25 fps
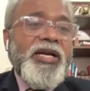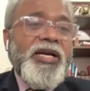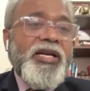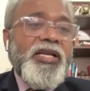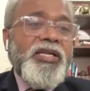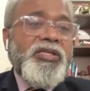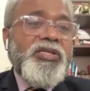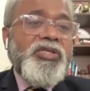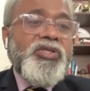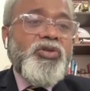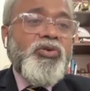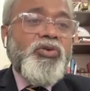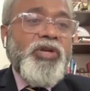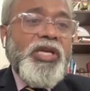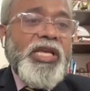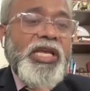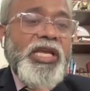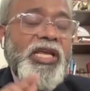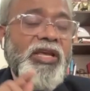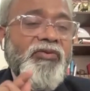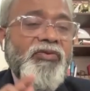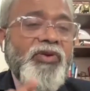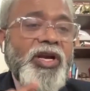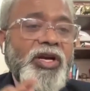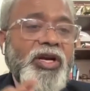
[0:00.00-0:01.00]
by indians so
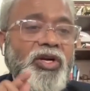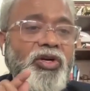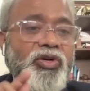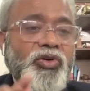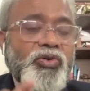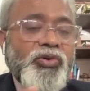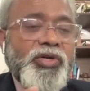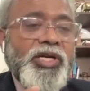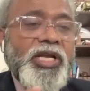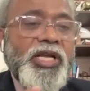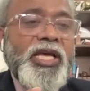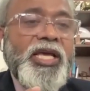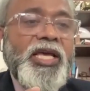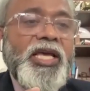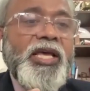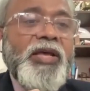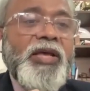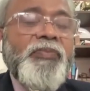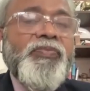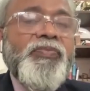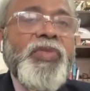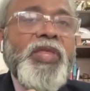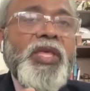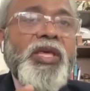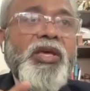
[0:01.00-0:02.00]
even today